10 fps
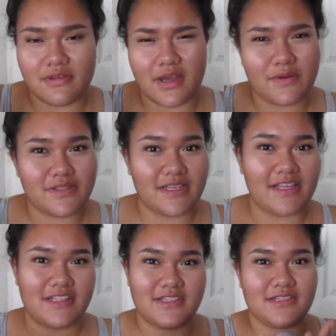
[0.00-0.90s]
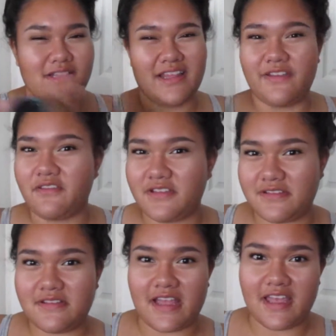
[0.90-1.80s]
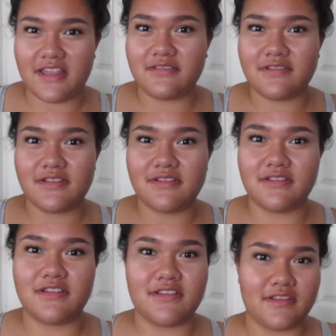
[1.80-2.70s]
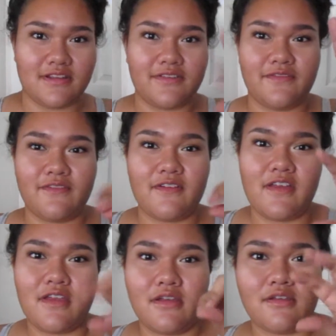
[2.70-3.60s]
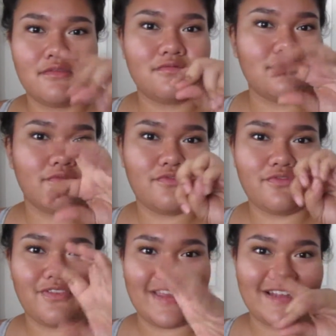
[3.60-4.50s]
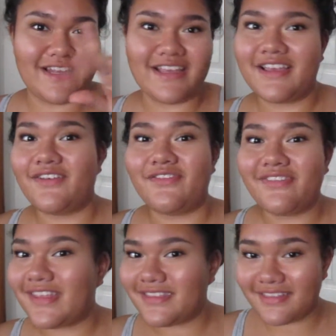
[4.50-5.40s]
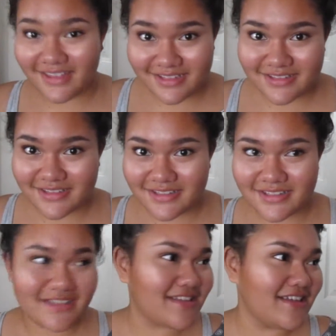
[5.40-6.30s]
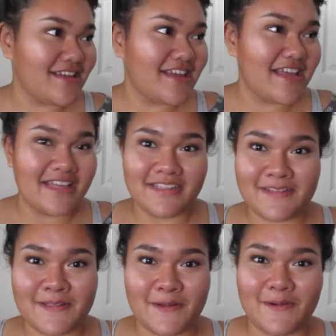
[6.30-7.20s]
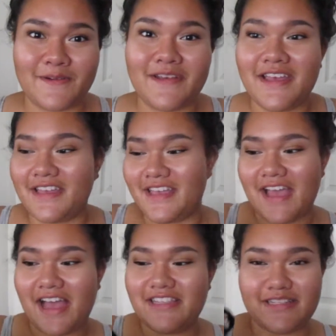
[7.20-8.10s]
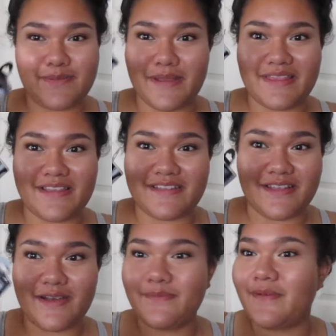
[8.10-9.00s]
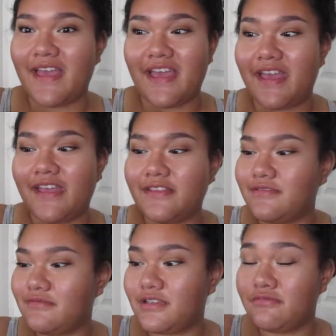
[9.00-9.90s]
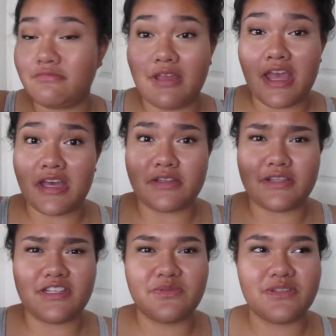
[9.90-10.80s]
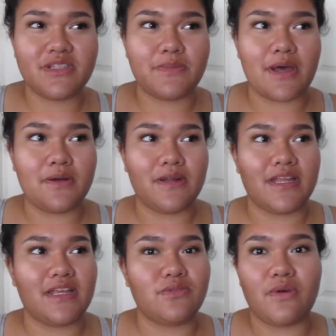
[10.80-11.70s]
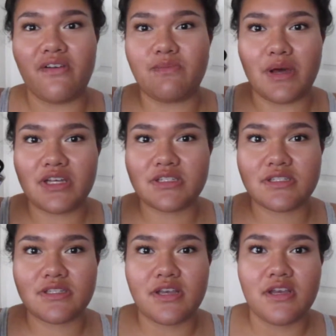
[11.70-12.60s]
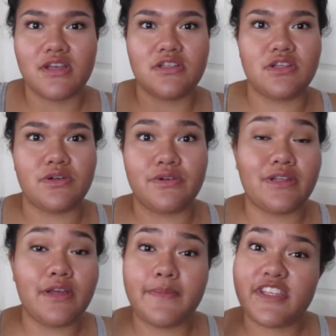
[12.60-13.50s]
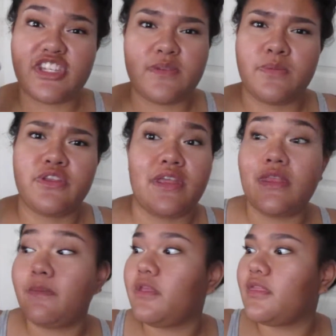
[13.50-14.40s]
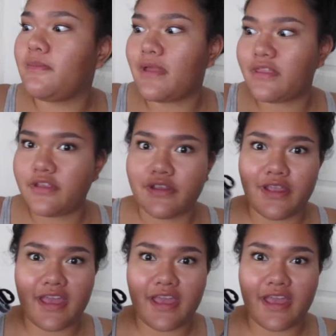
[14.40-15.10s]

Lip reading: I would say it's like second the feeling of itness. So yeah, I just picked this up, and yeah, this was about like $12, so a little bit cheaper than the beauty blender.